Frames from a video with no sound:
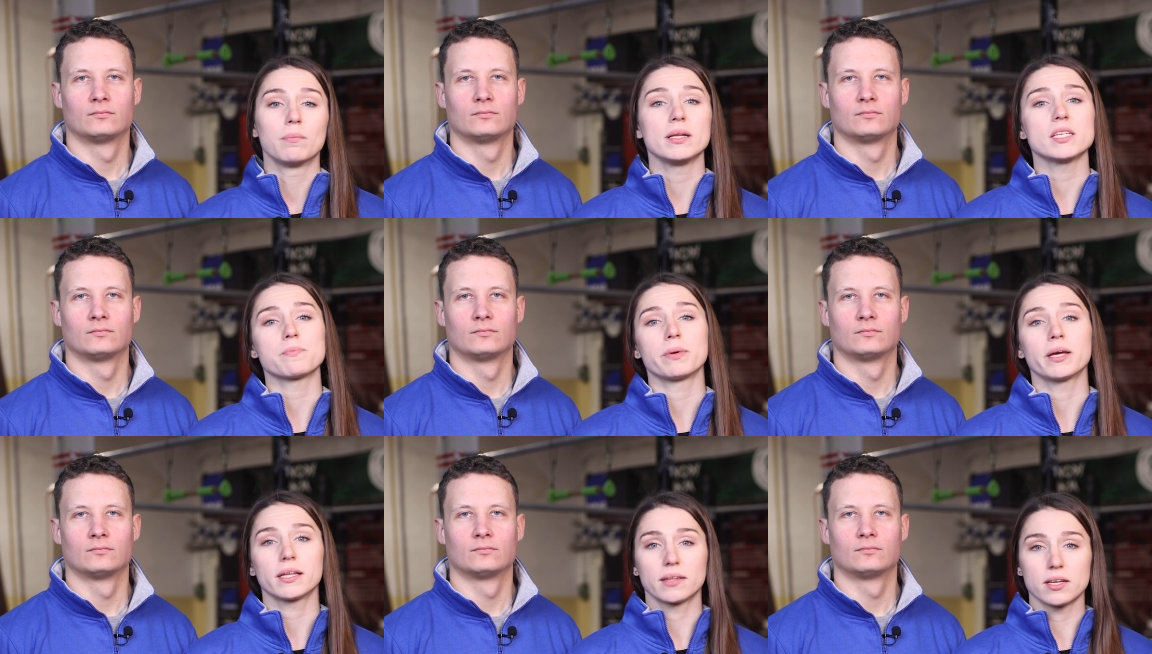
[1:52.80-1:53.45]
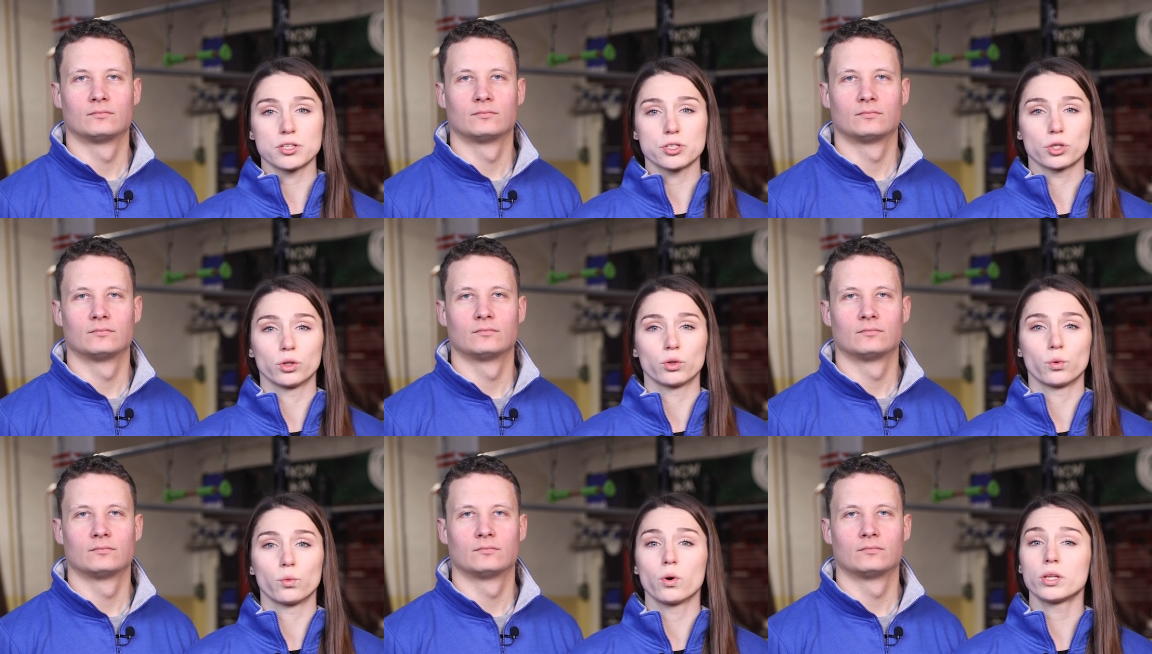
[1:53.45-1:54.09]
Speaker 1: Please pay attention
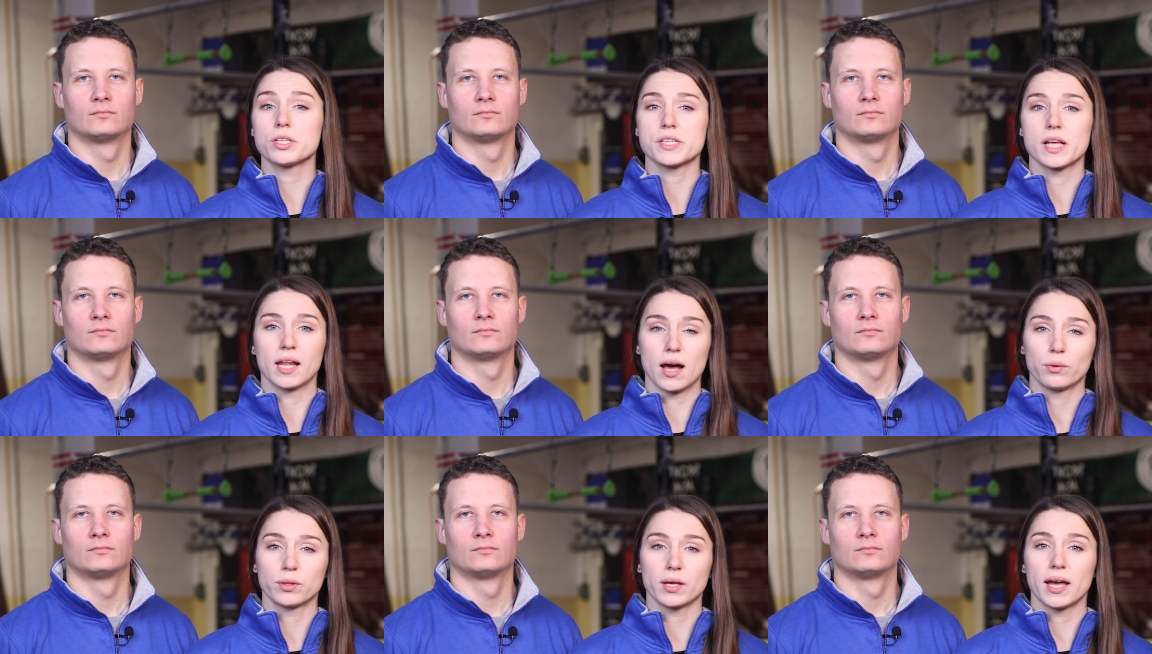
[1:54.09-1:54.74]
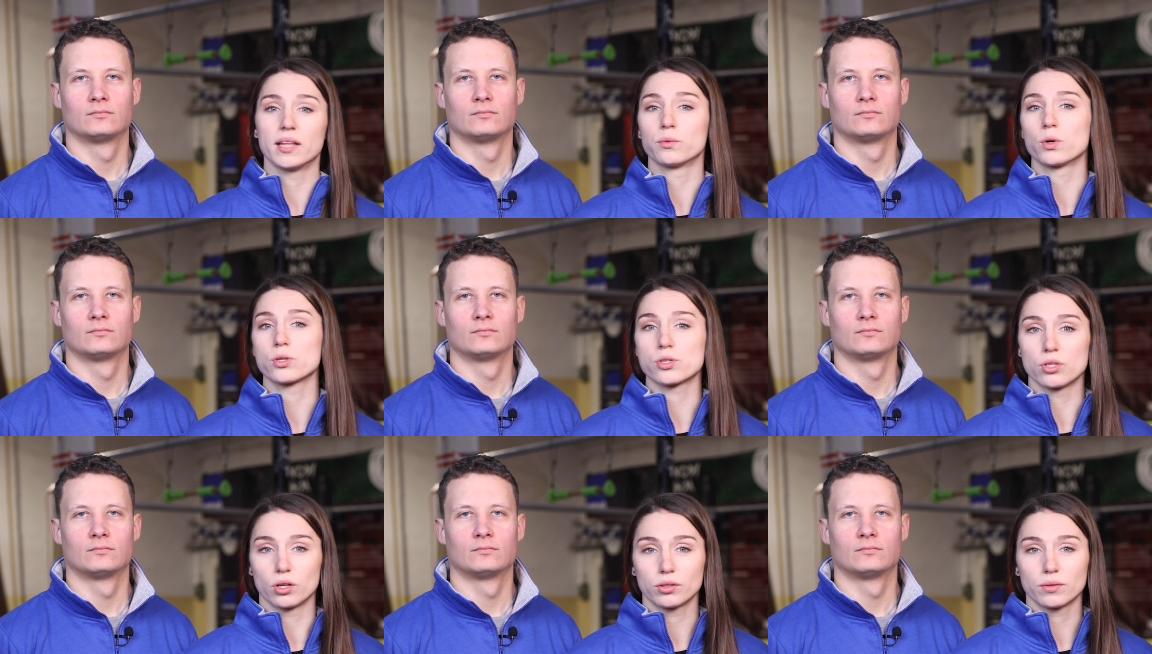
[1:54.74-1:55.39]
to what is allowed and
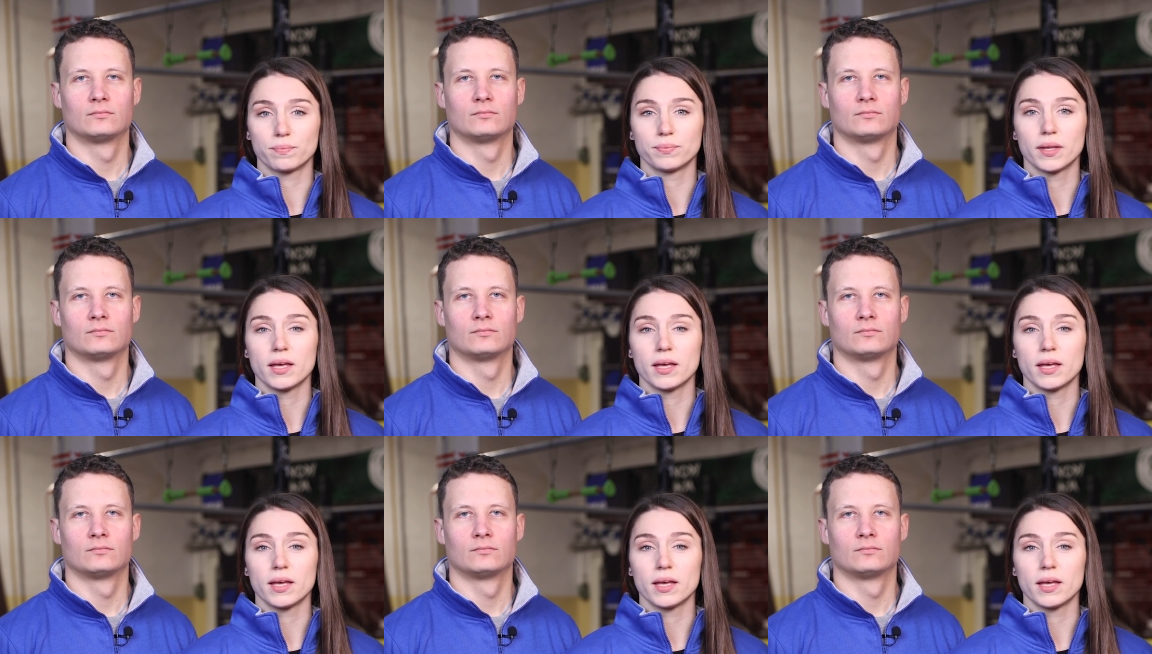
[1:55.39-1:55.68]
what's not.